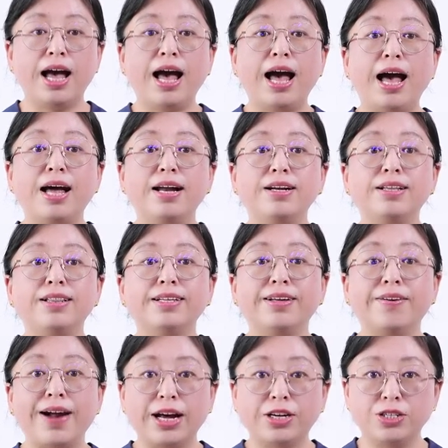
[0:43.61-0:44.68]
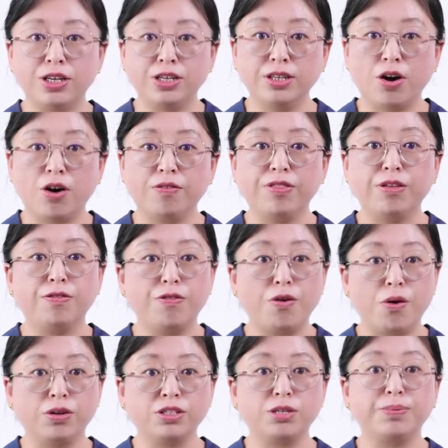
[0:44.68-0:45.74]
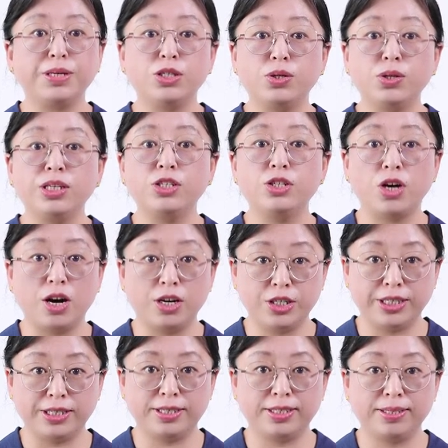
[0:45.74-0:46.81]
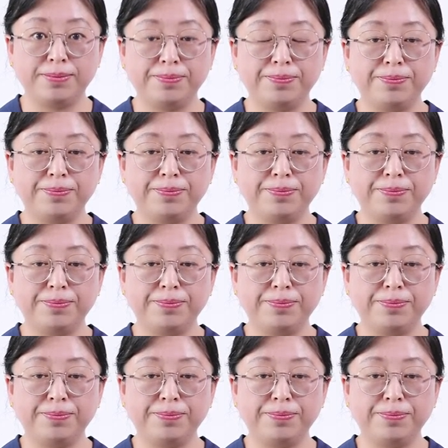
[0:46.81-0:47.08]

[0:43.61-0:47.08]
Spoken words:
and the direction of the force between charges?